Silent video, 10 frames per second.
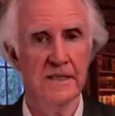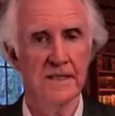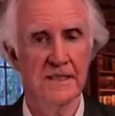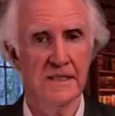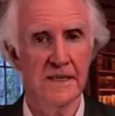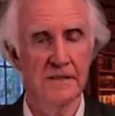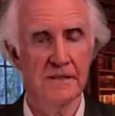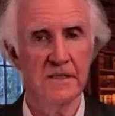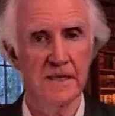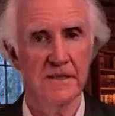It's a skill
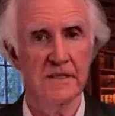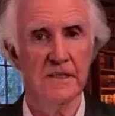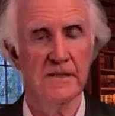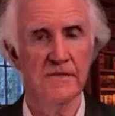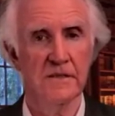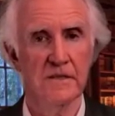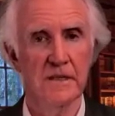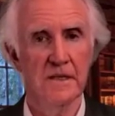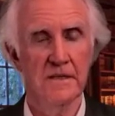set that's given